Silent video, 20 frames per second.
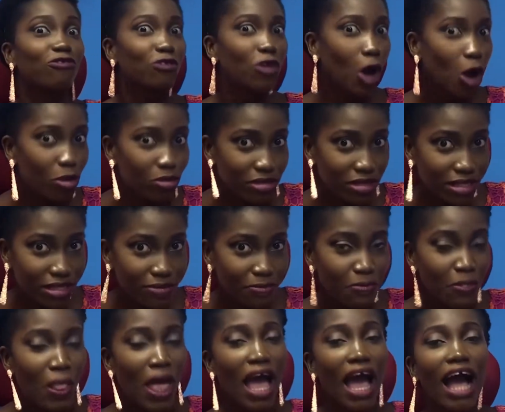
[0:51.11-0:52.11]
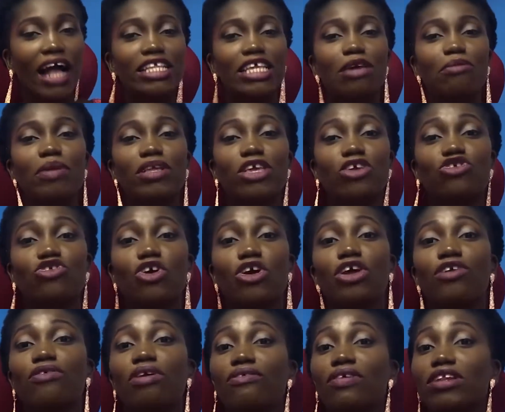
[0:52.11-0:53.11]
Forbes and he made a
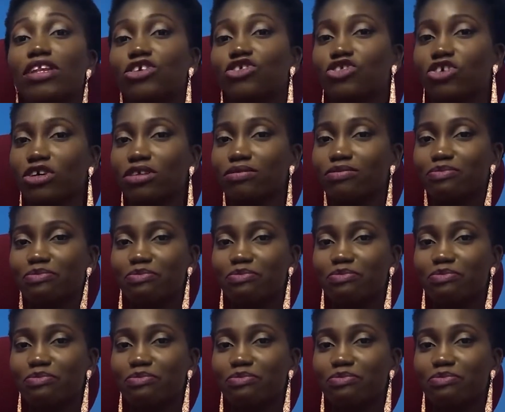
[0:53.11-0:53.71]
shocking revelation.